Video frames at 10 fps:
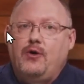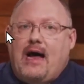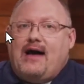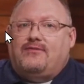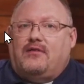You
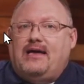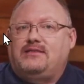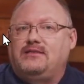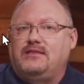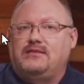have
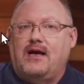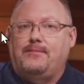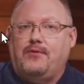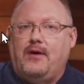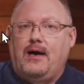licenses
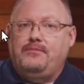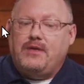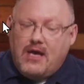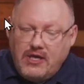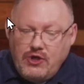
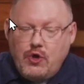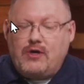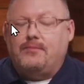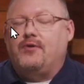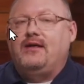on-prem, you
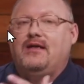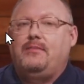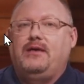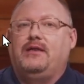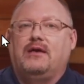can bring
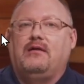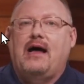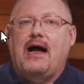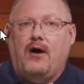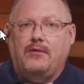them into the
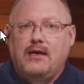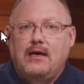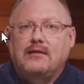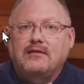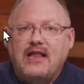cloud.
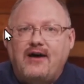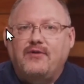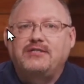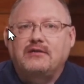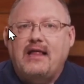
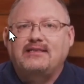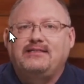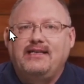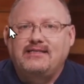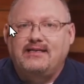Leverage
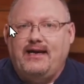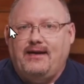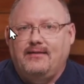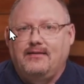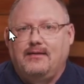elasticity.